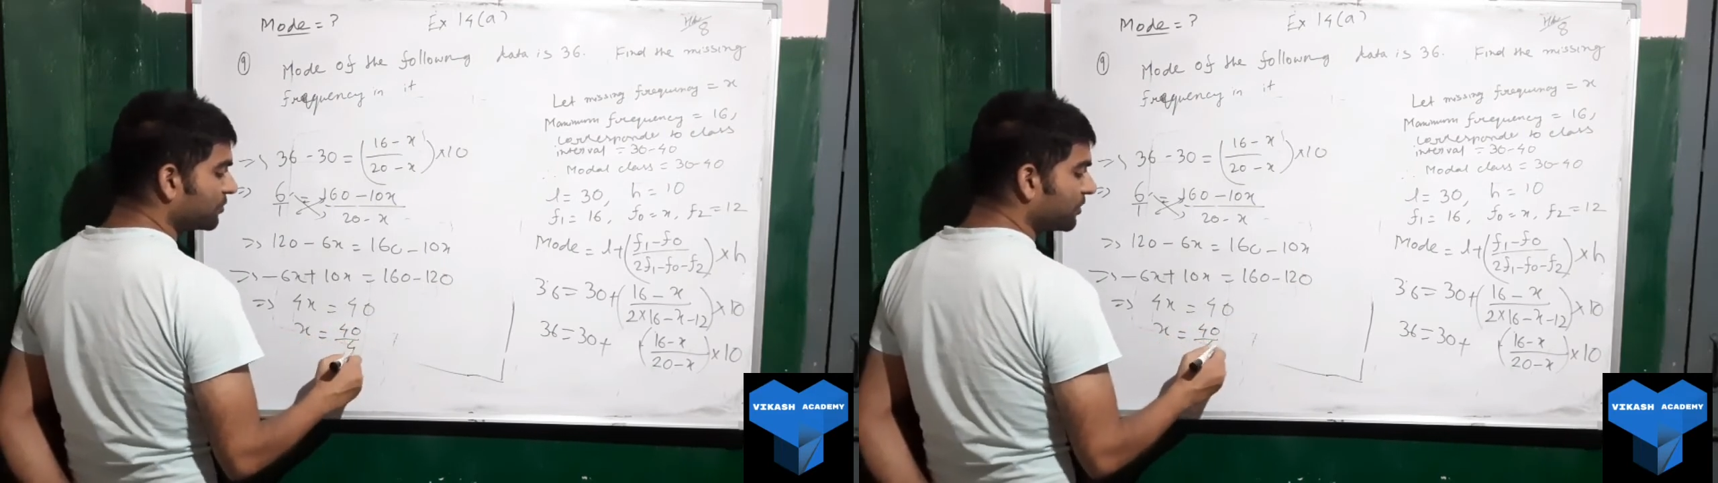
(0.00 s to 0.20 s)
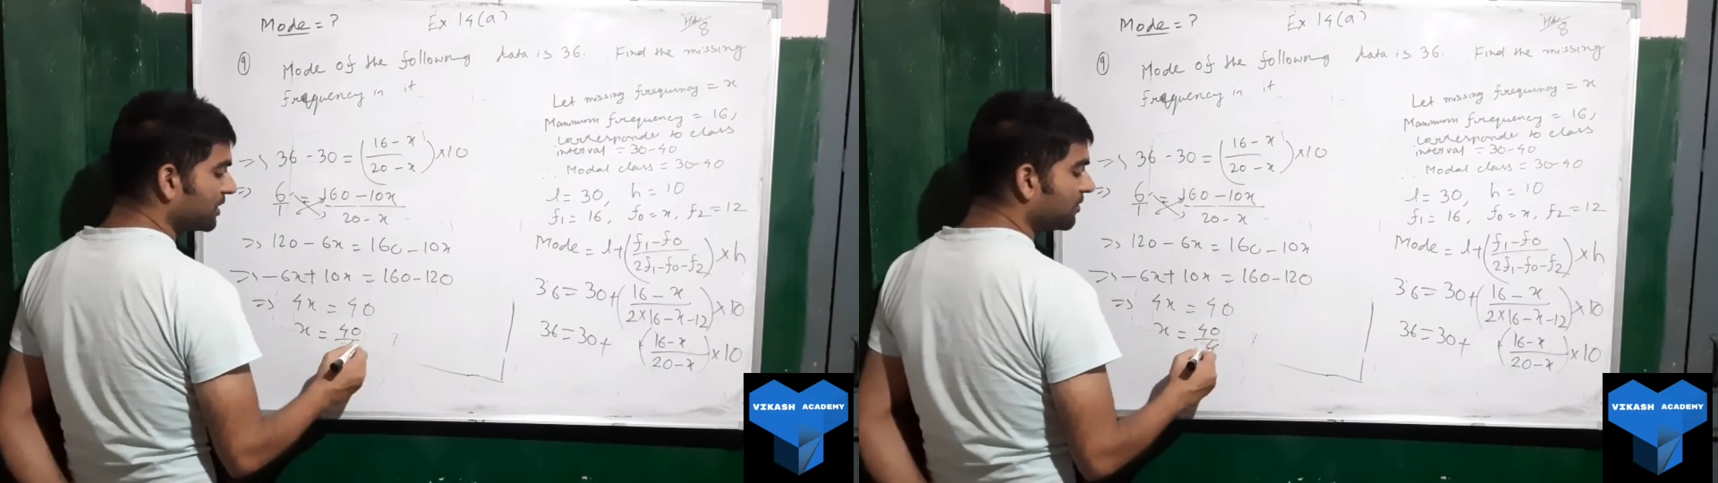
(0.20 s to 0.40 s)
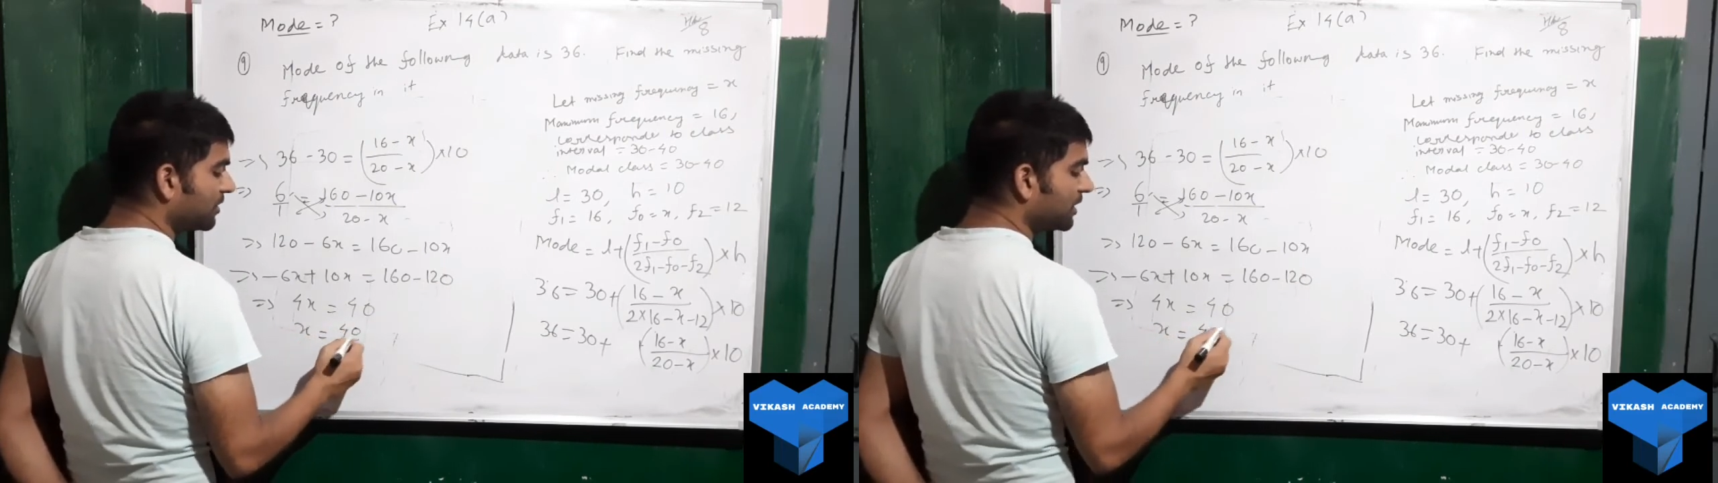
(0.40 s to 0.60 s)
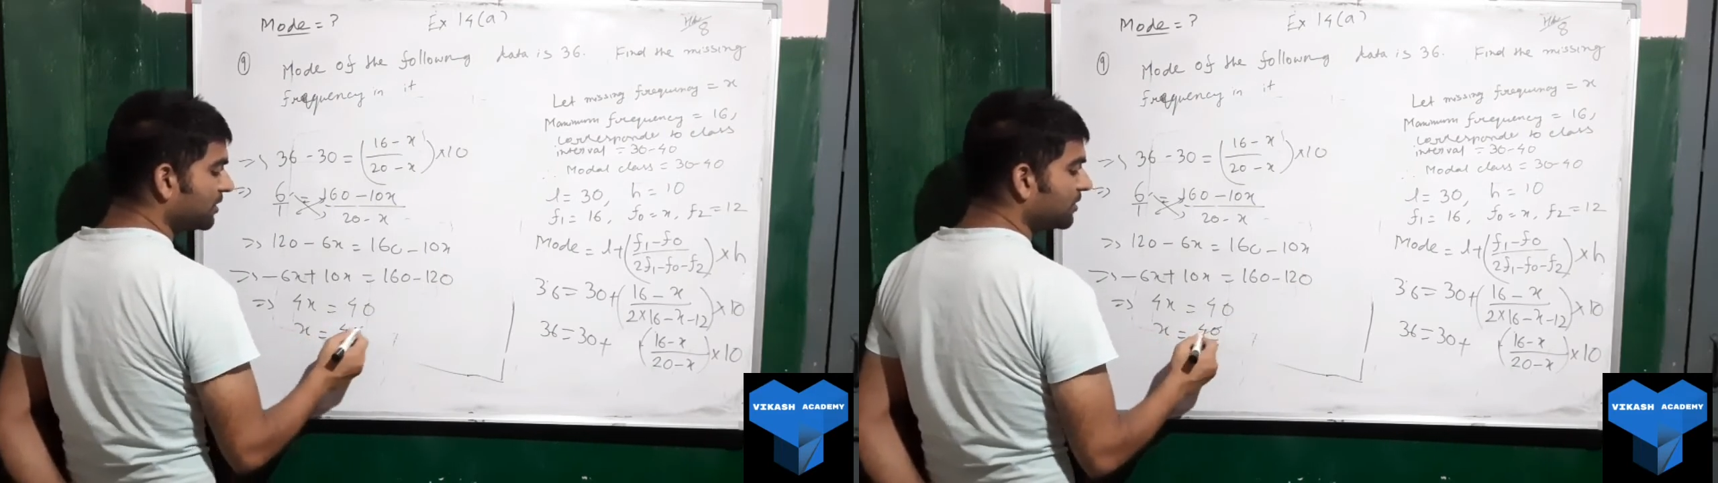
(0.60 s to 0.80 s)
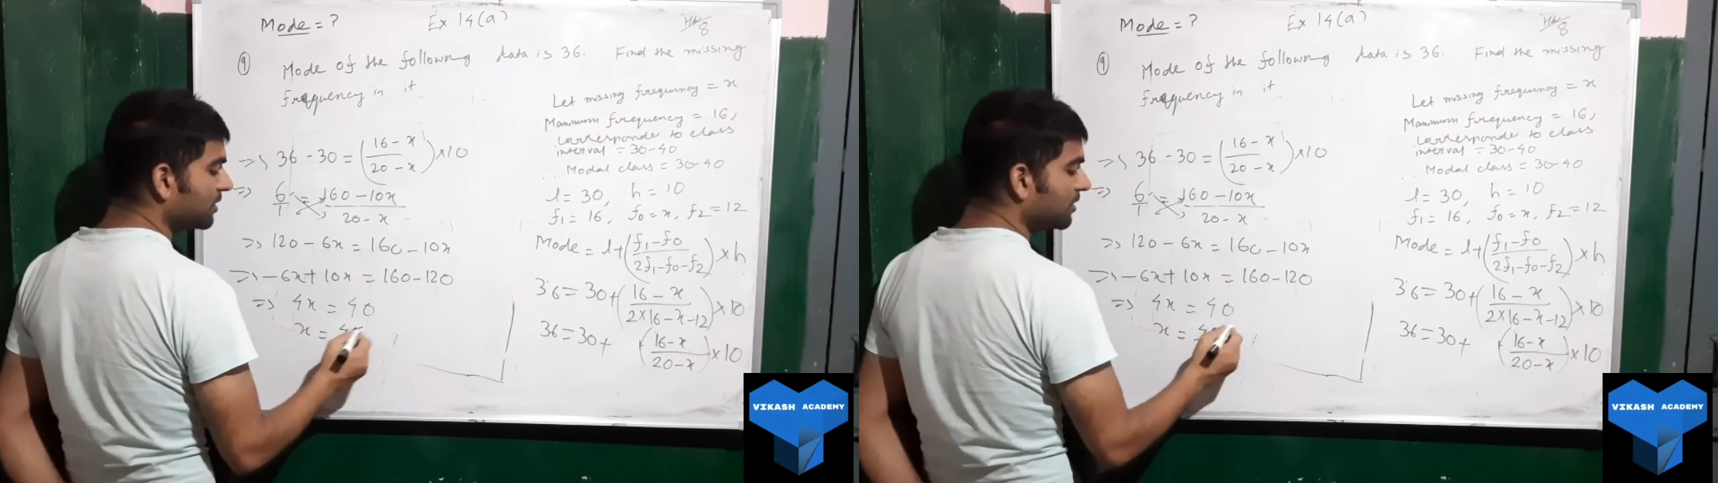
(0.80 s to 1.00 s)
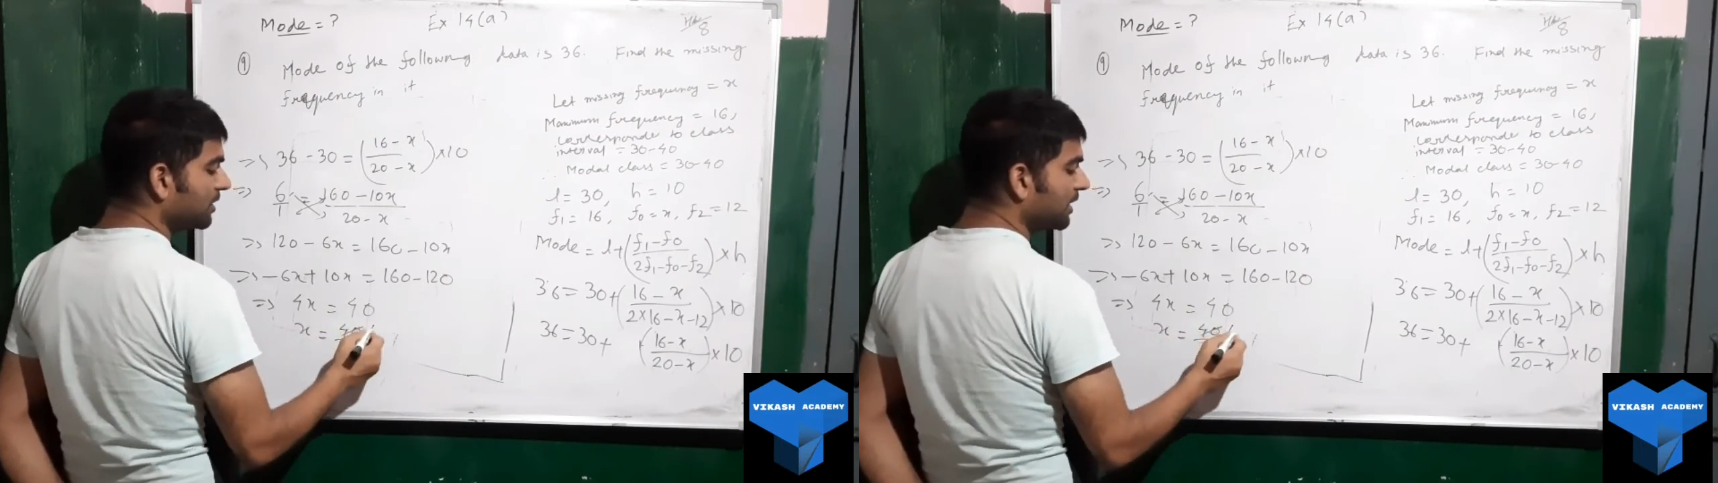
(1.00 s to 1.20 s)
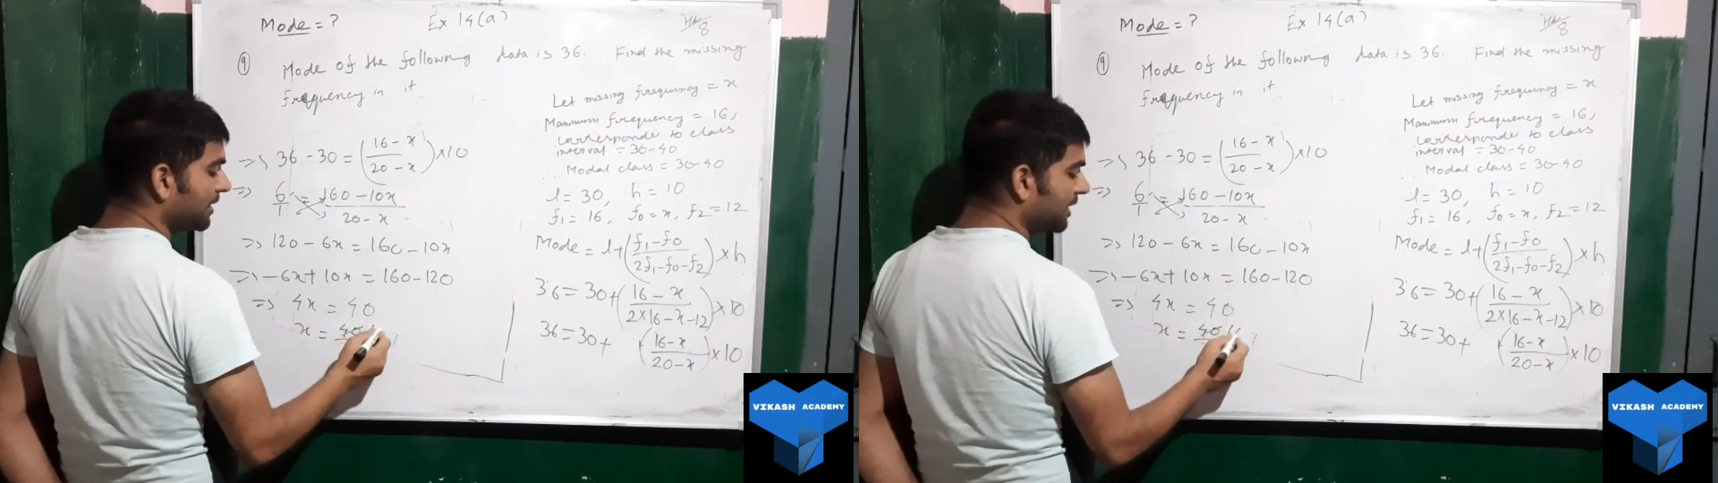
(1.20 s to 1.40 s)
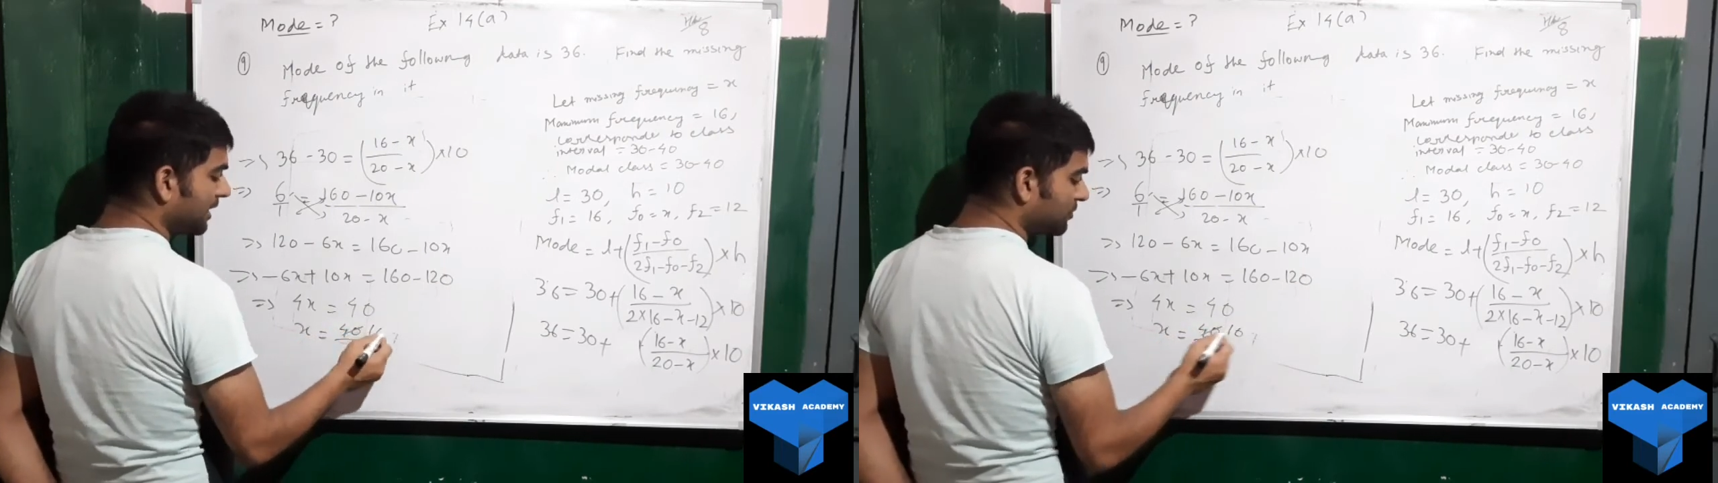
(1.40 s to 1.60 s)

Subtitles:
So it will be 10.